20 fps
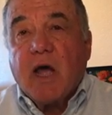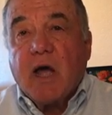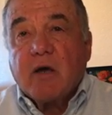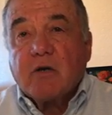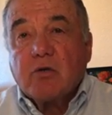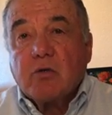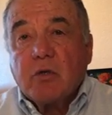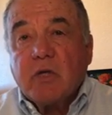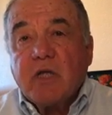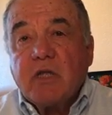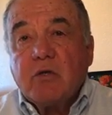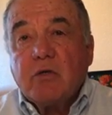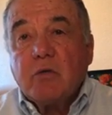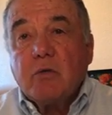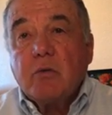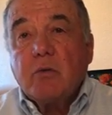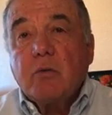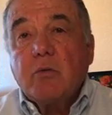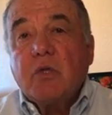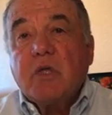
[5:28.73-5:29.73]
actually
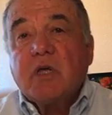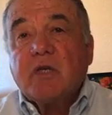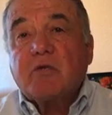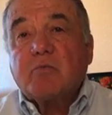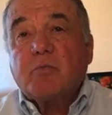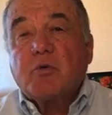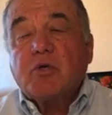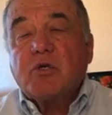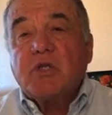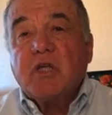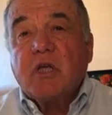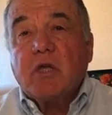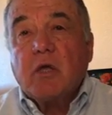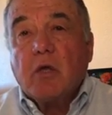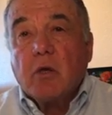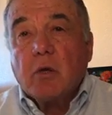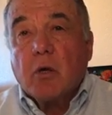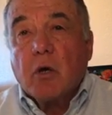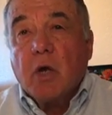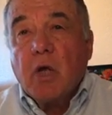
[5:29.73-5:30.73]
do this
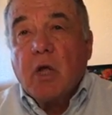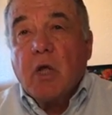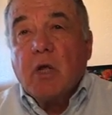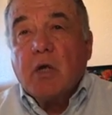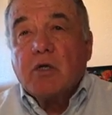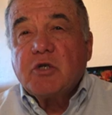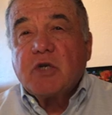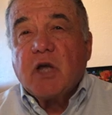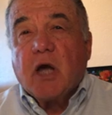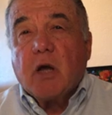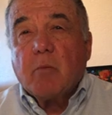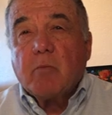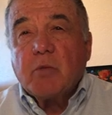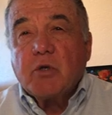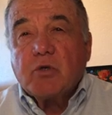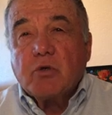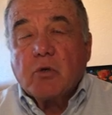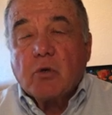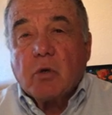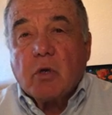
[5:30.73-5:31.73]
particular child
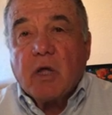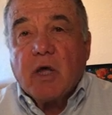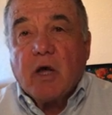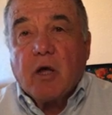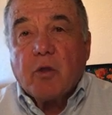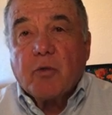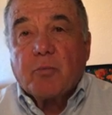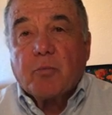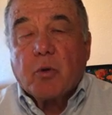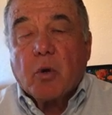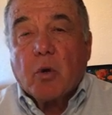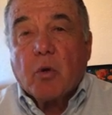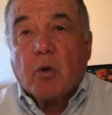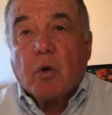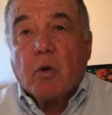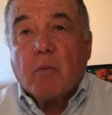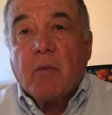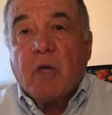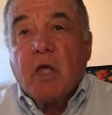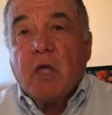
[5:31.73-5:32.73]
maternal health
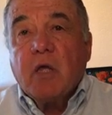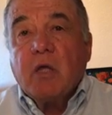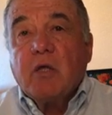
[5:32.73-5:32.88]
program